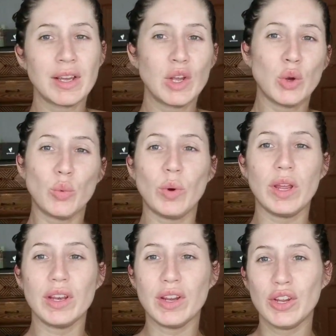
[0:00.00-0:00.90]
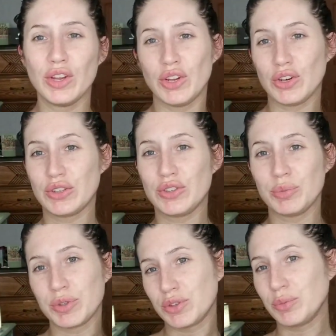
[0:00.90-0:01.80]
when you're super,
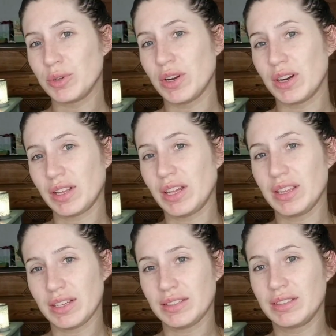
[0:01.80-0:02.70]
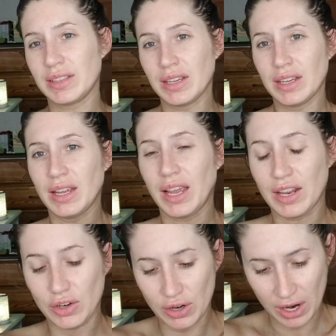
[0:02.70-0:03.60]
super dark like this, and
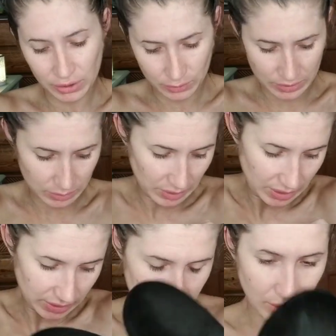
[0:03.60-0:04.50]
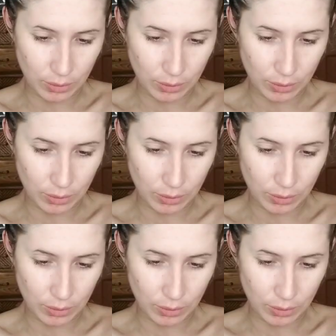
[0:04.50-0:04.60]
you're not used to being, so